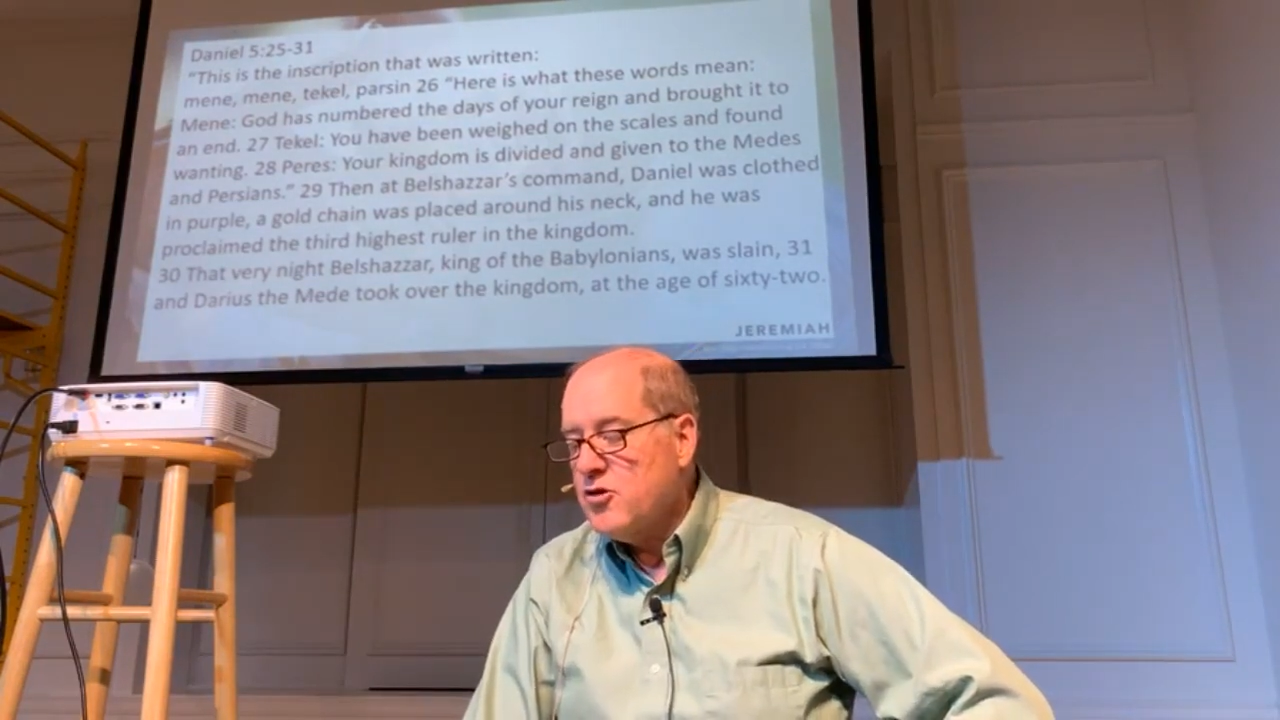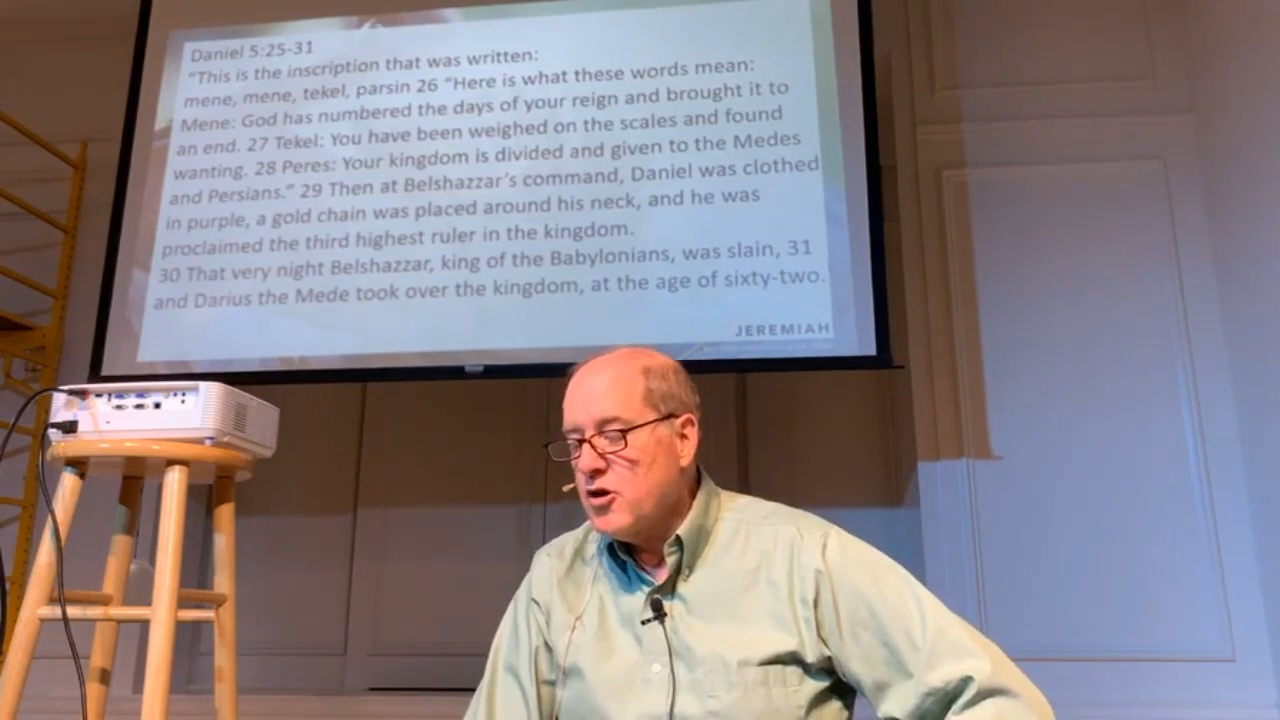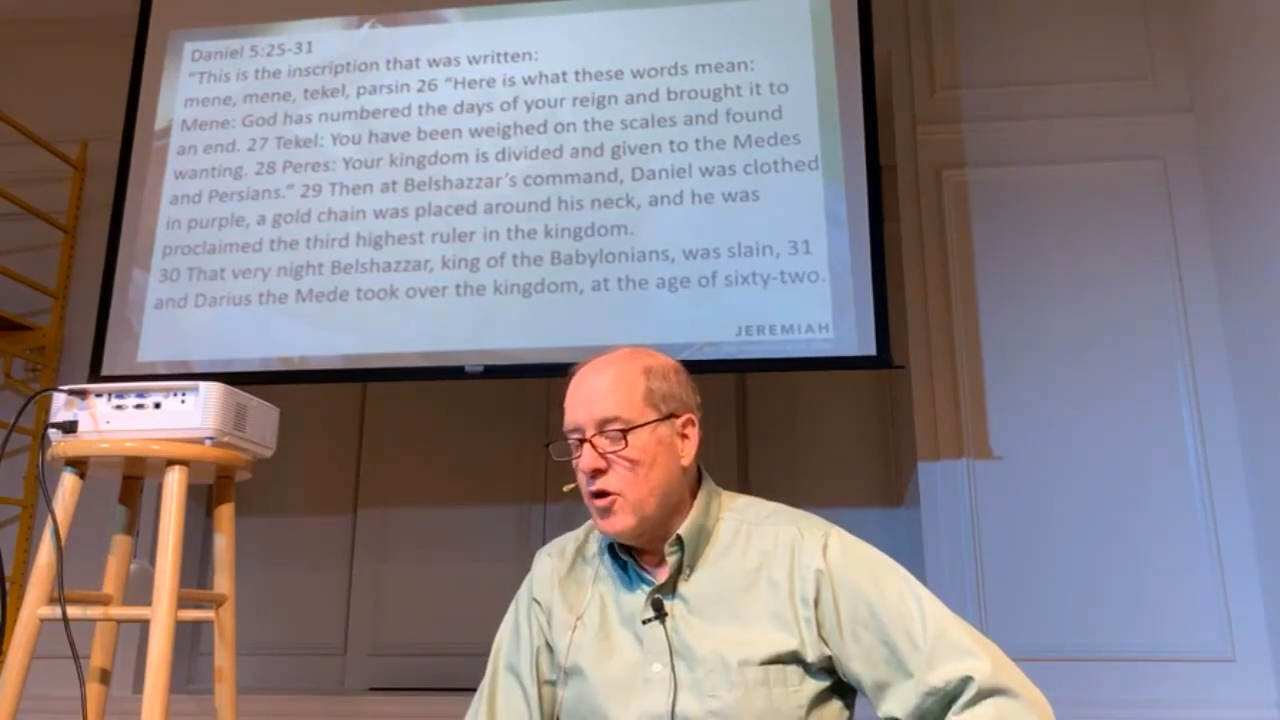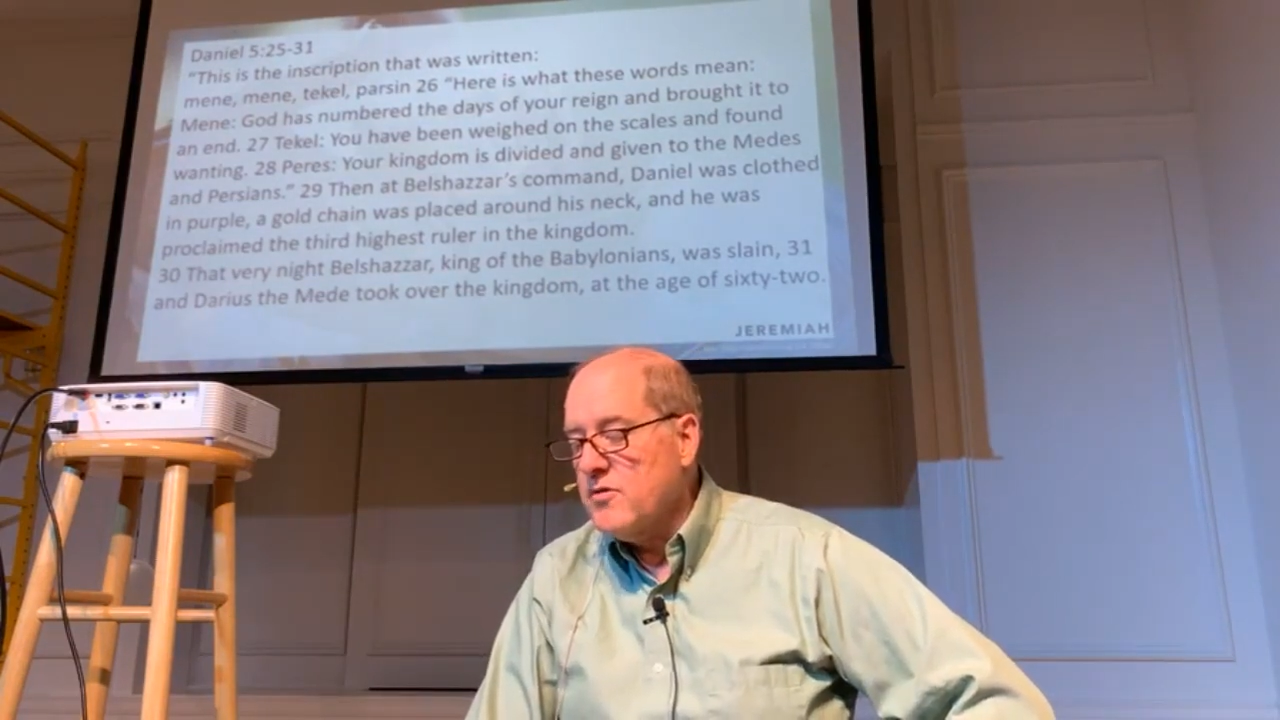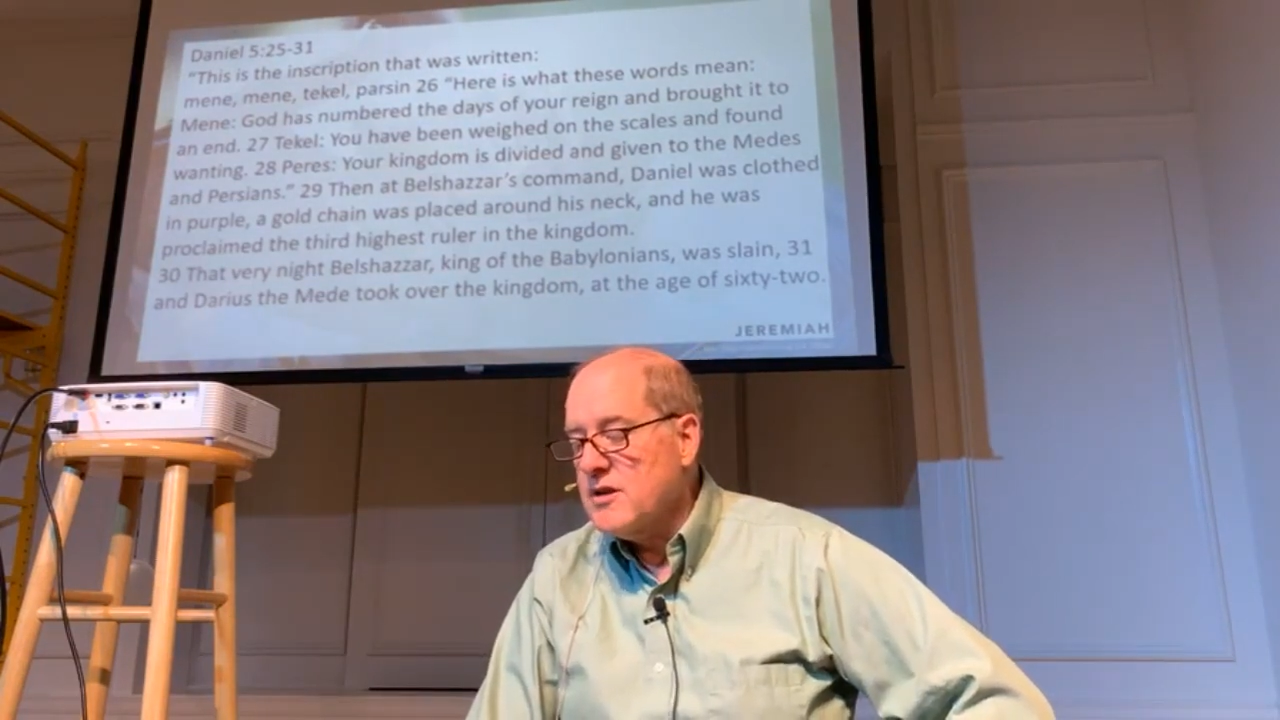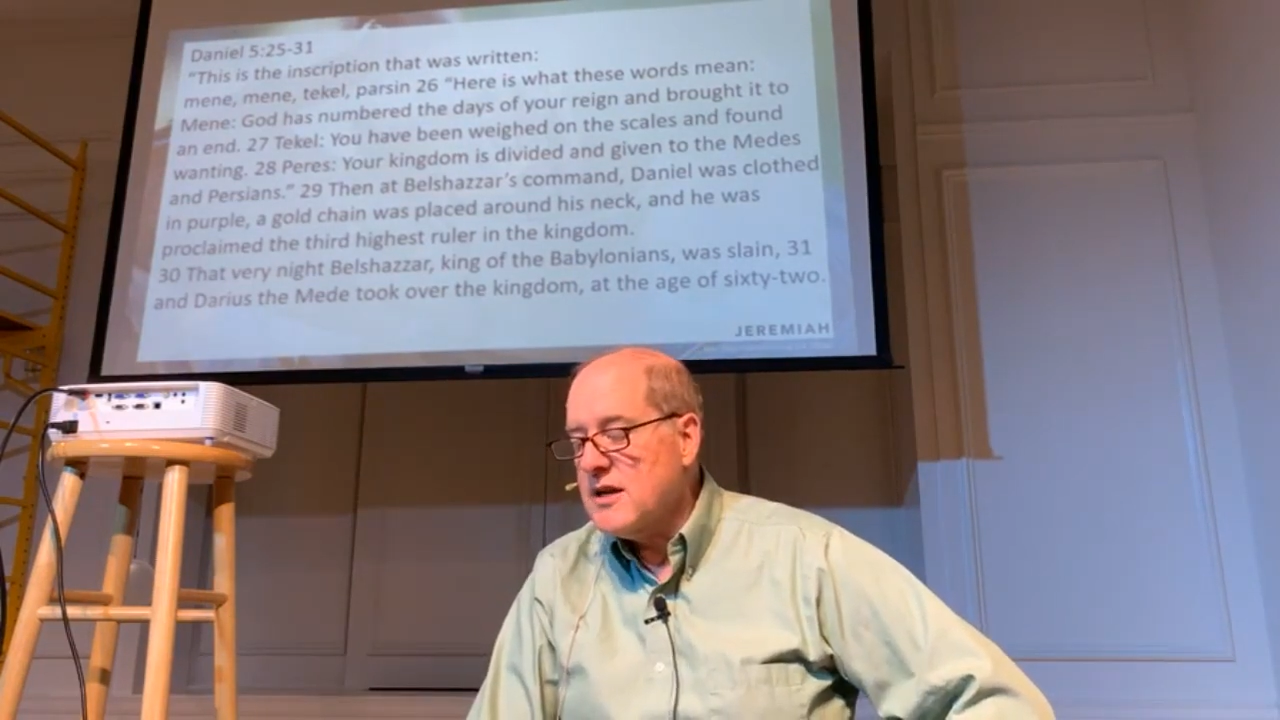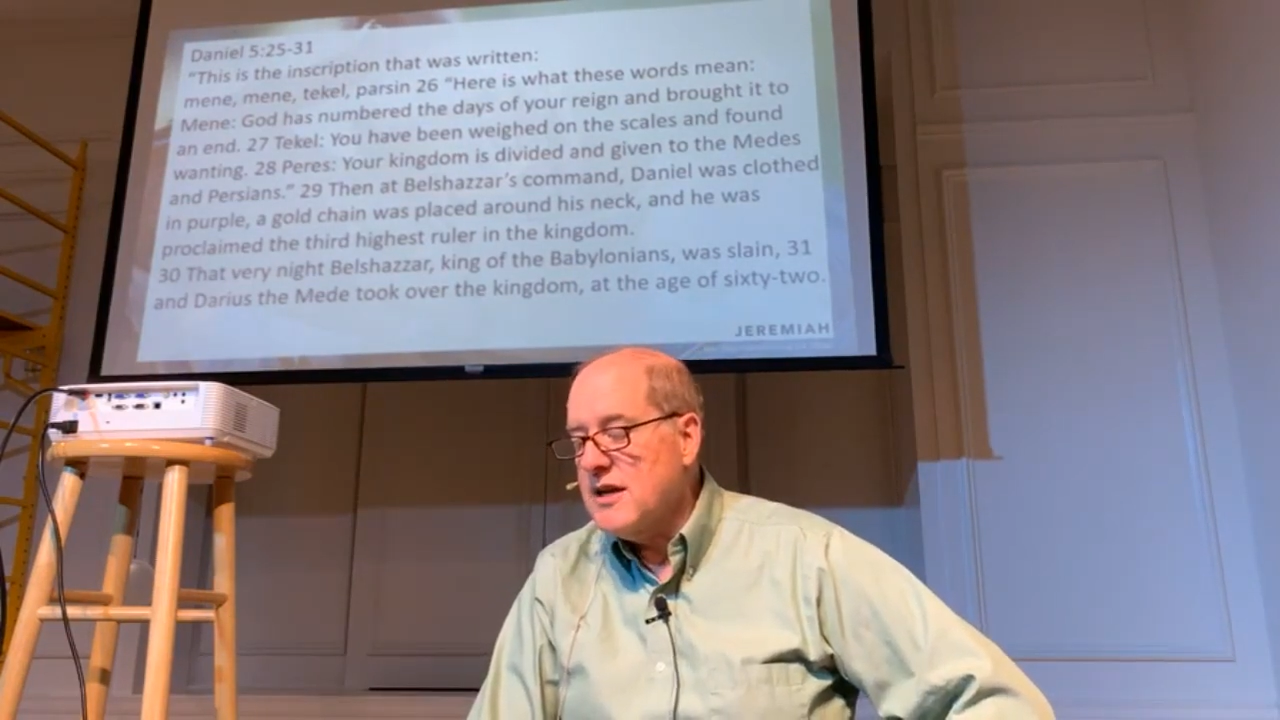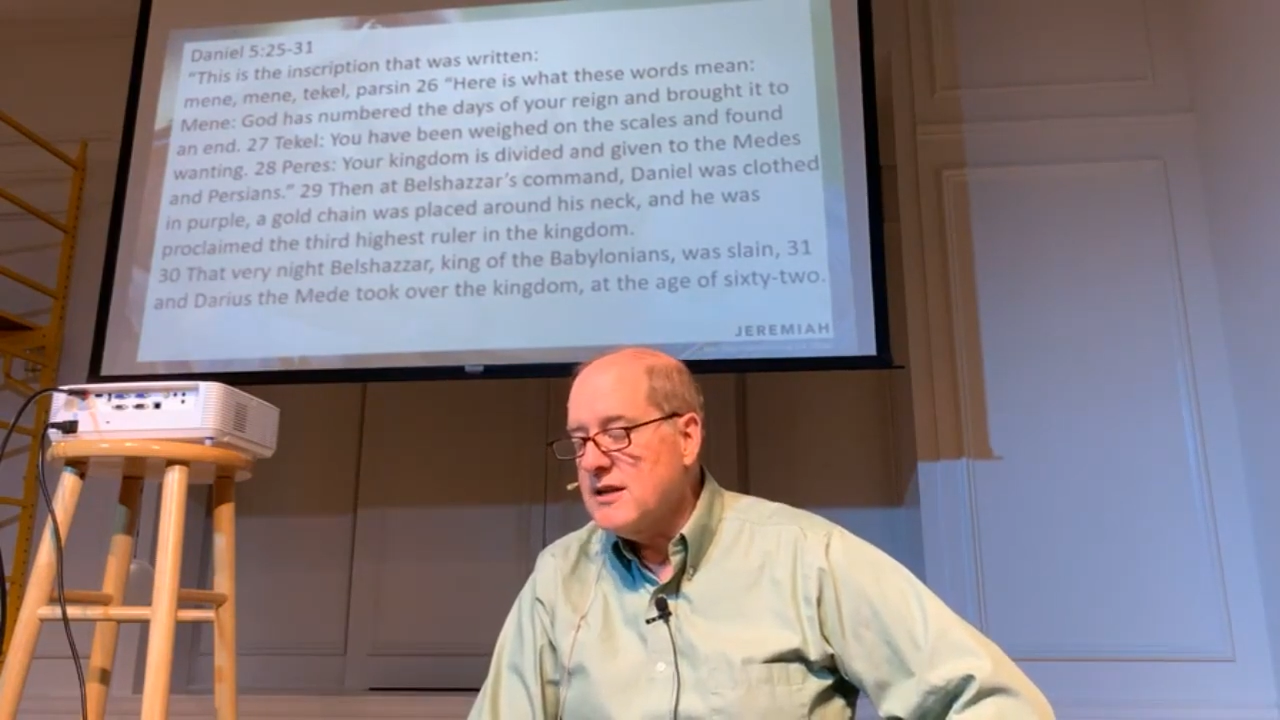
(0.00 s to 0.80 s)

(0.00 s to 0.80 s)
took over the